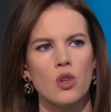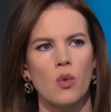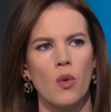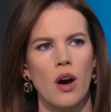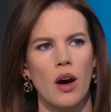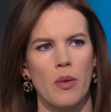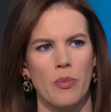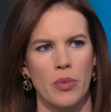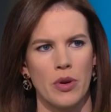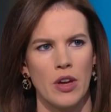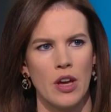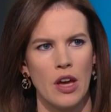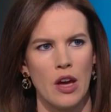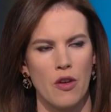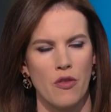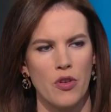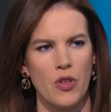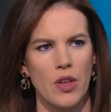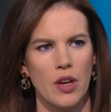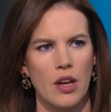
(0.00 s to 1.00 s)
you up
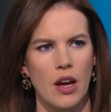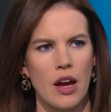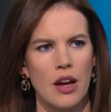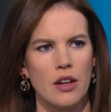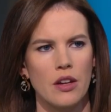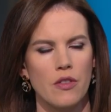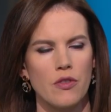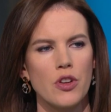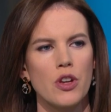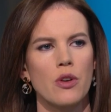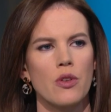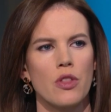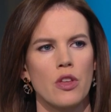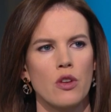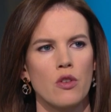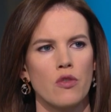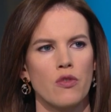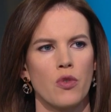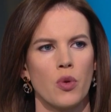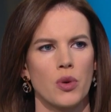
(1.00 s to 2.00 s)
for the kind of year
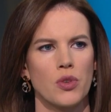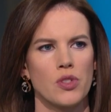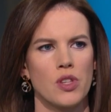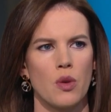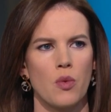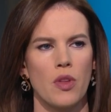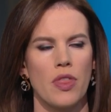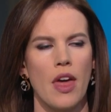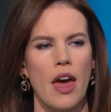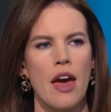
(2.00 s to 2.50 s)
that you foresee with